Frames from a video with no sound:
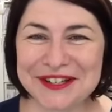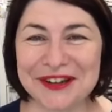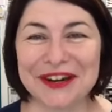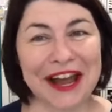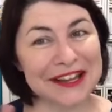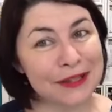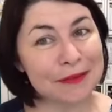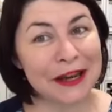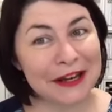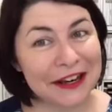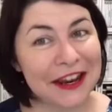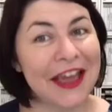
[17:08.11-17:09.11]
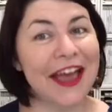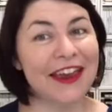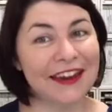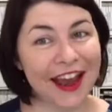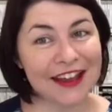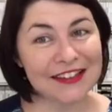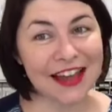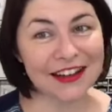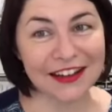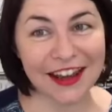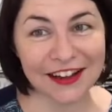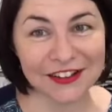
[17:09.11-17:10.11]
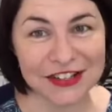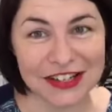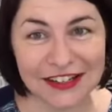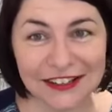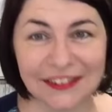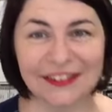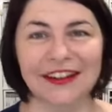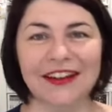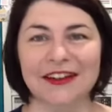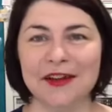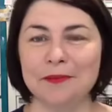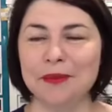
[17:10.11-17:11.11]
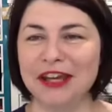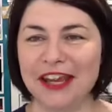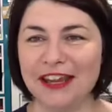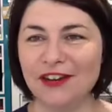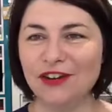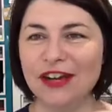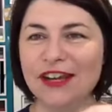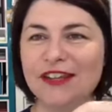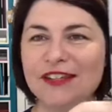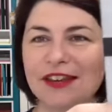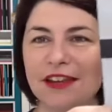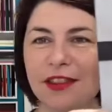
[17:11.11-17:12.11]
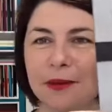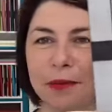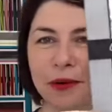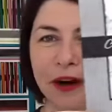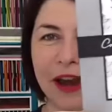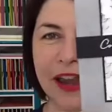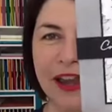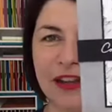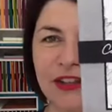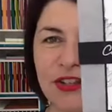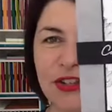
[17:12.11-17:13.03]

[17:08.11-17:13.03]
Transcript: So it has been, it has had an outing, but here is the brand